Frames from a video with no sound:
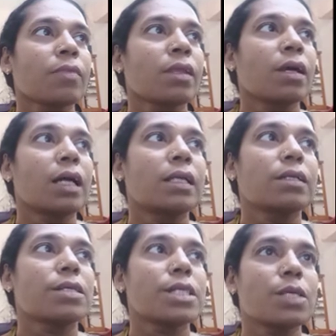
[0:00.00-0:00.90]
at a
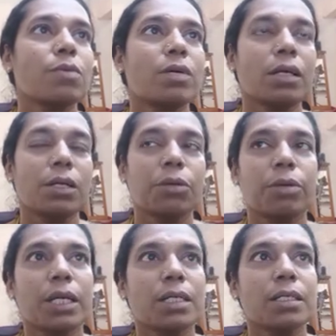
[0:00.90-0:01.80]
receiver
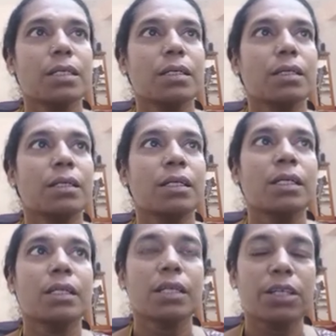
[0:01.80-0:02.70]
located
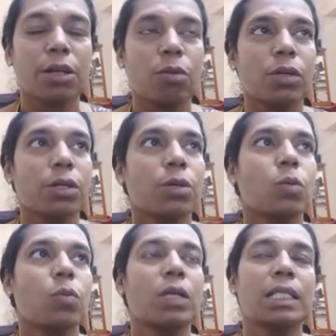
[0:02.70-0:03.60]
near the ground
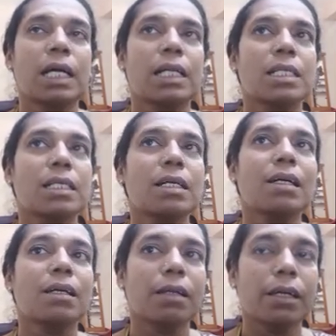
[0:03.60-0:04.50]
when there is a
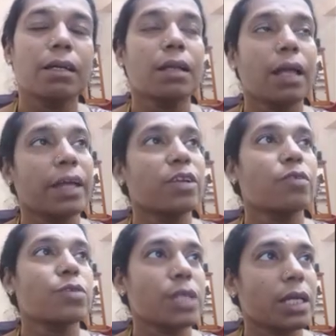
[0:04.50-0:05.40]
clear line of
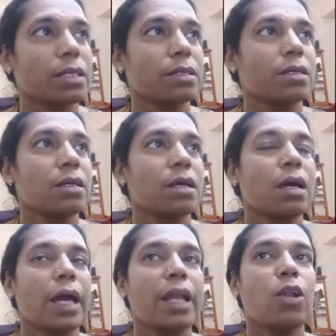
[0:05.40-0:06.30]
sight
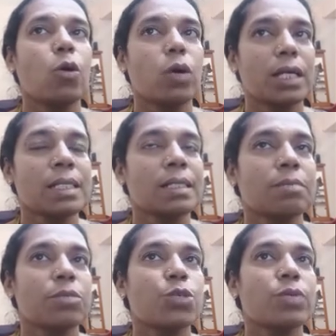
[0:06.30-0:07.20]
LOS
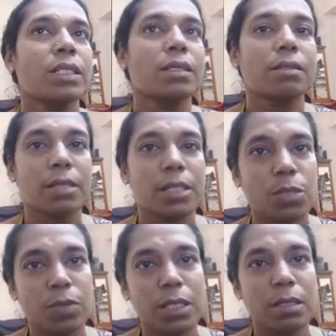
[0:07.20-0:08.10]
between the
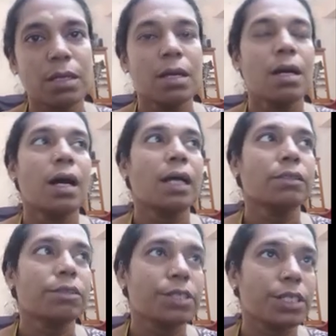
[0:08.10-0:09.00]
transmitter and
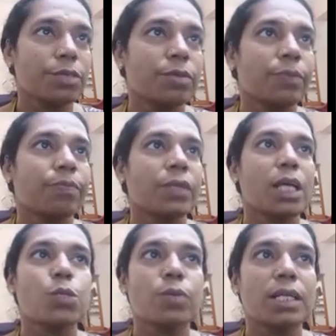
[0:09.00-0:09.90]
the receiver,
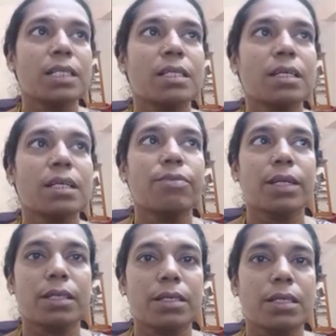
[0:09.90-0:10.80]
as well as the
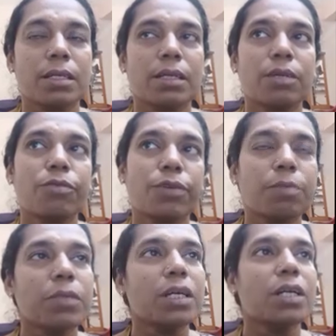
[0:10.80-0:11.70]
reflected signal from
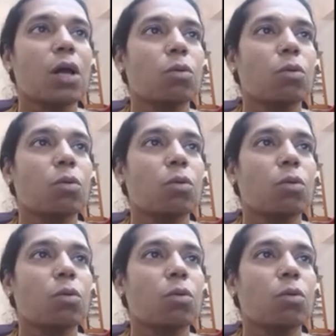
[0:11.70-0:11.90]
the ground.